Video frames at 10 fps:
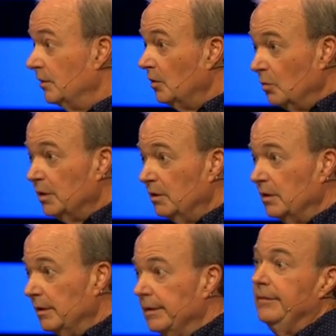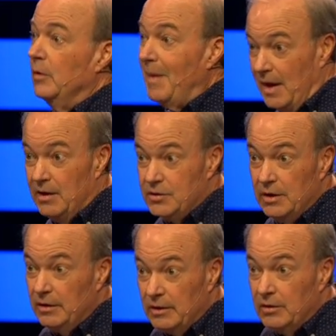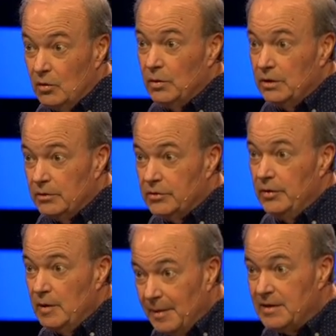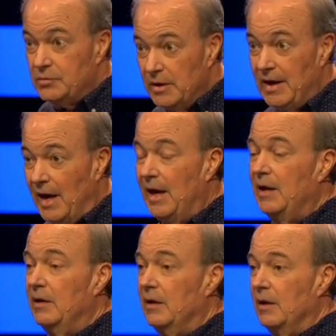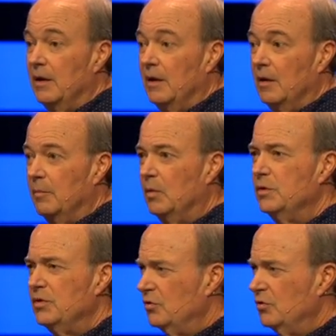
You know, we're managing, you know, we're doing the best we can, but we're